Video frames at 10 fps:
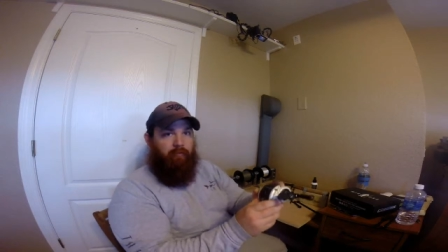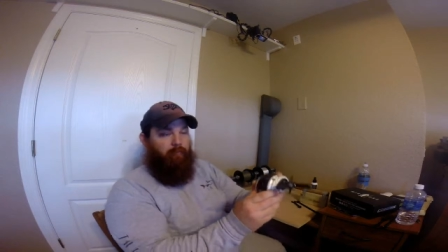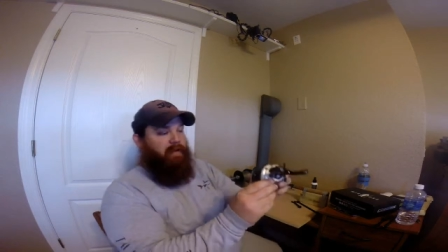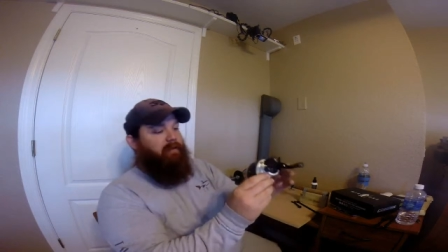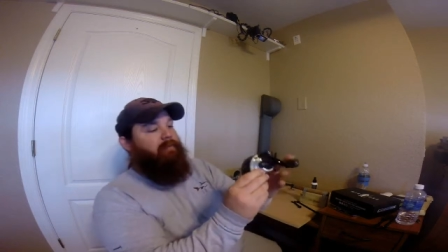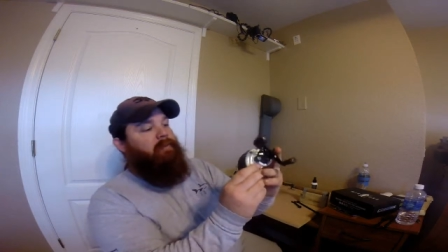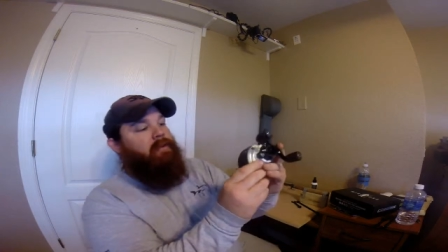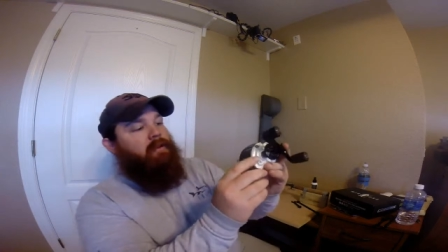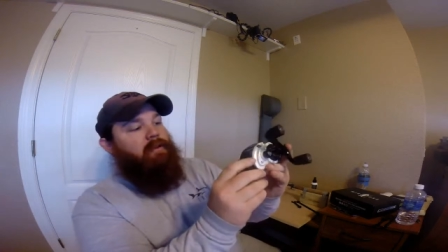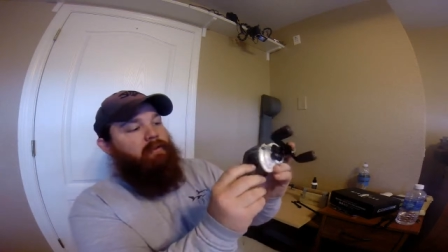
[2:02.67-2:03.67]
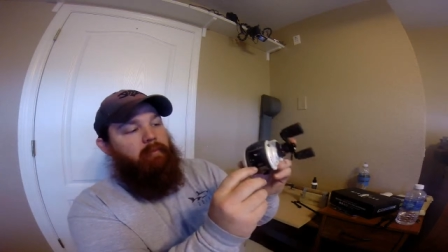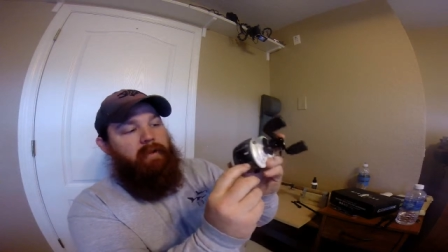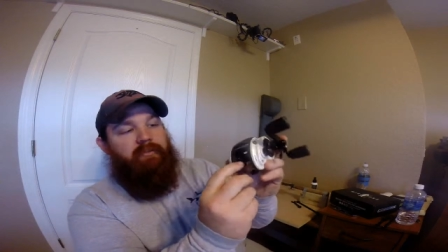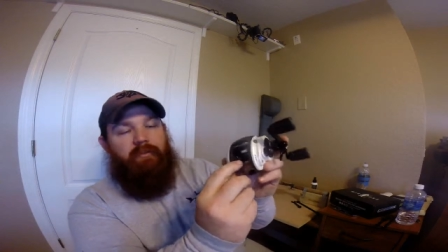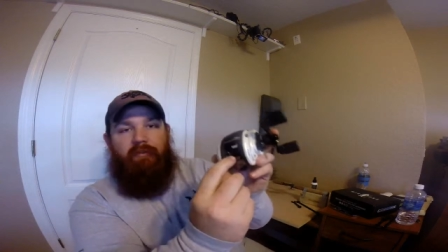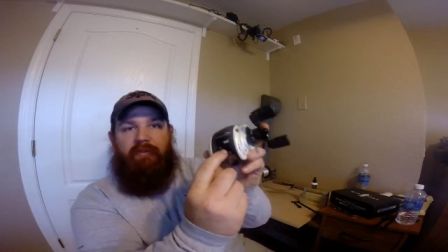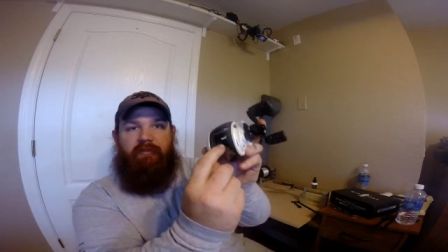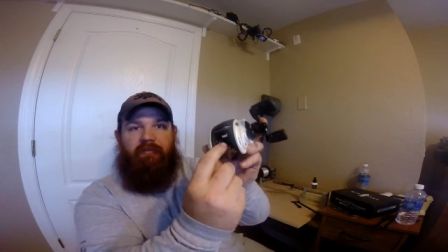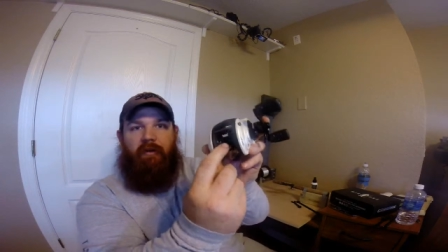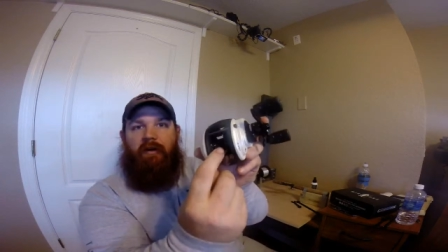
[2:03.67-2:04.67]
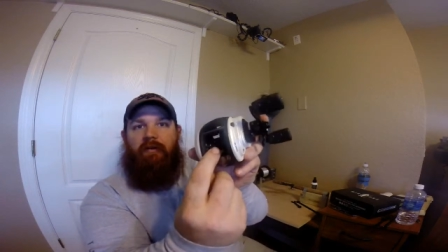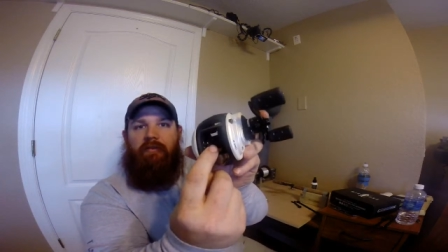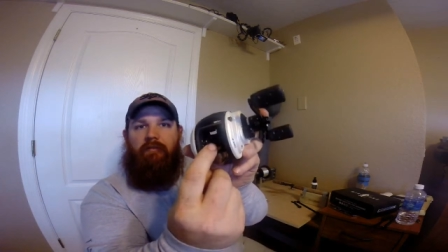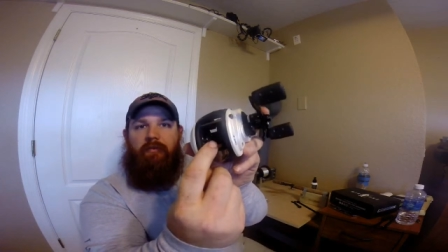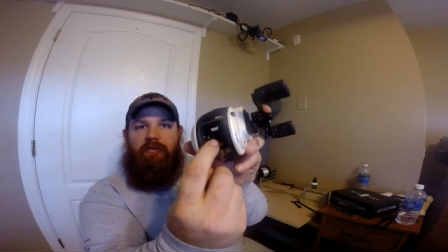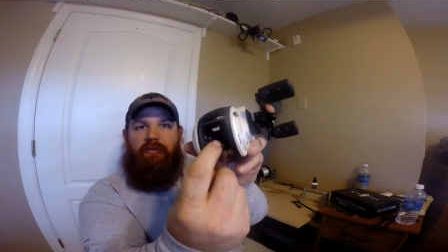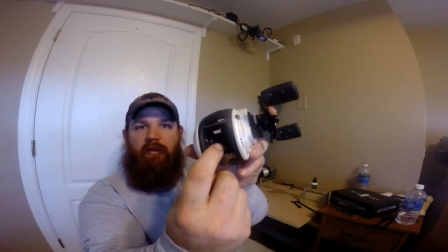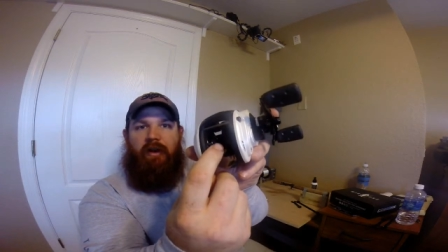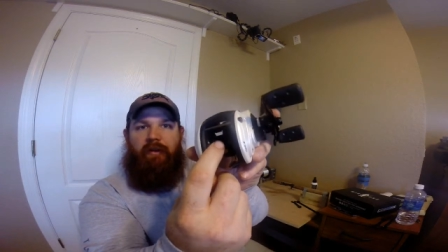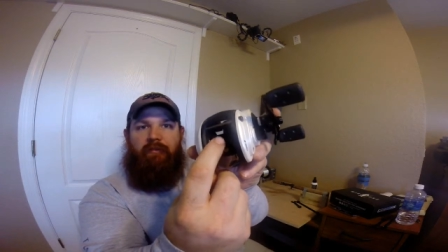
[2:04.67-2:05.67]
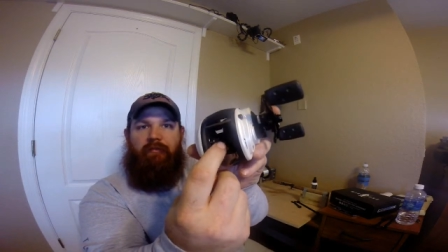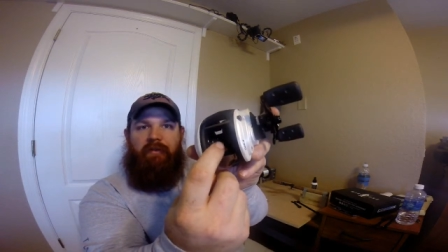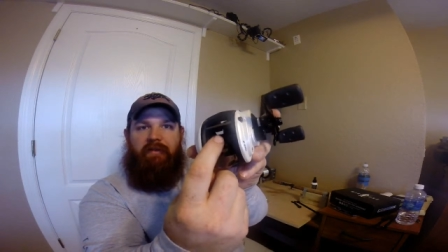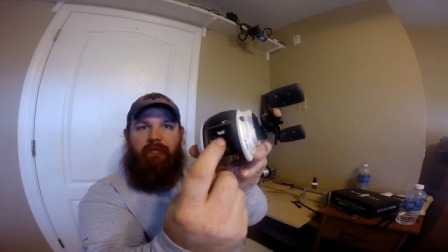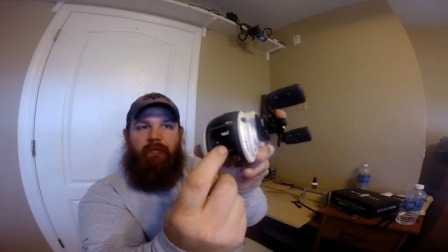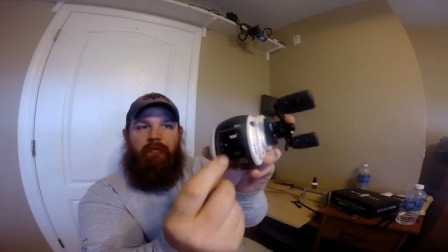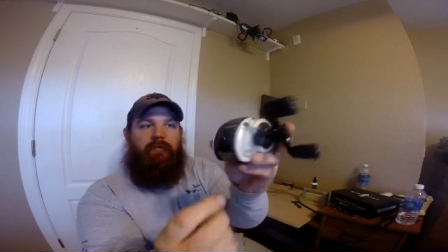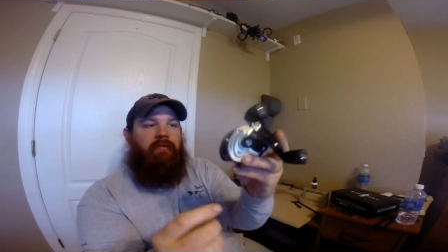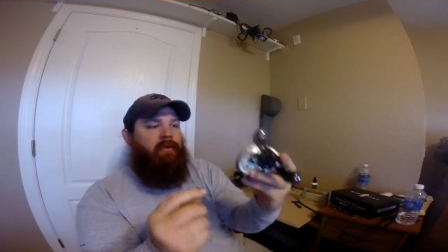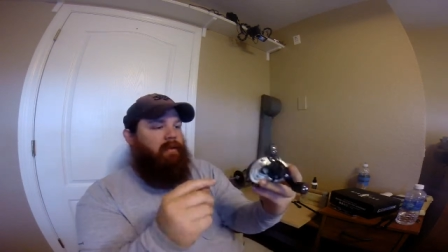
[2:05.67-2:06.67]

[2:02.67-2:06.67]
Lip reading: reel, you want to make sure that you push your line through these holes.